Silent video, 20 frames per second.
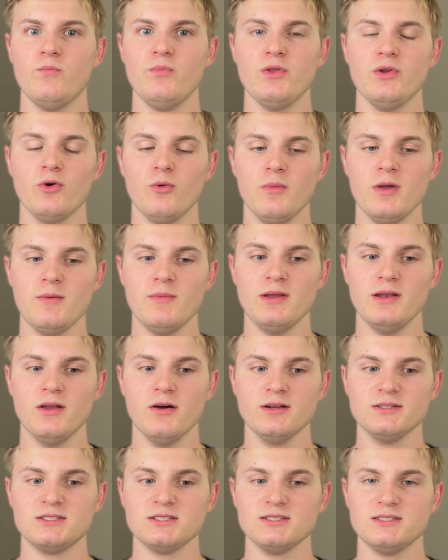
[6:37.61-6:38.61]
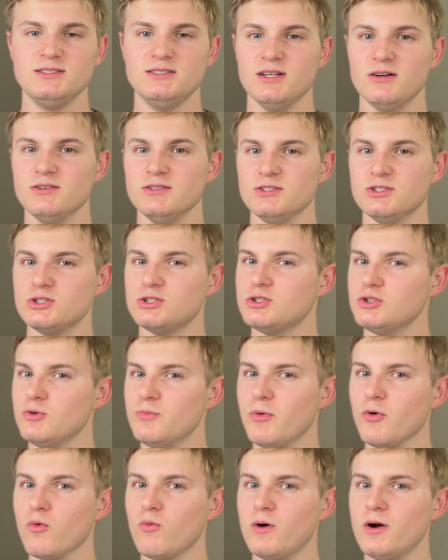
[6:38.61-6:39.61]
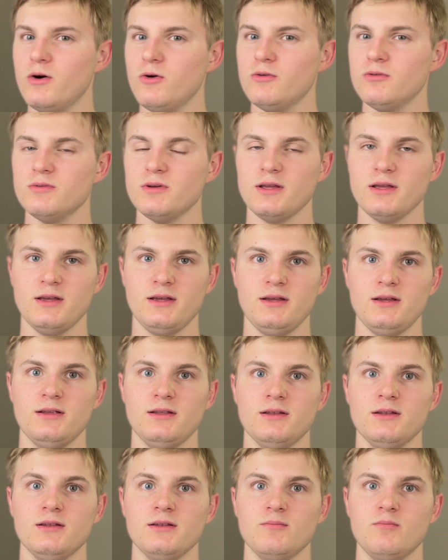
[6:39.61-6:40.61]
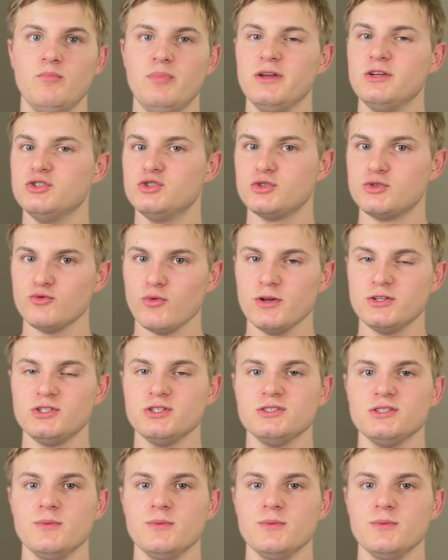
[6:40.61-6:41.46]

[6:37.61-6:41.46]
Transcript: you know, maybe not done super well in big stretches.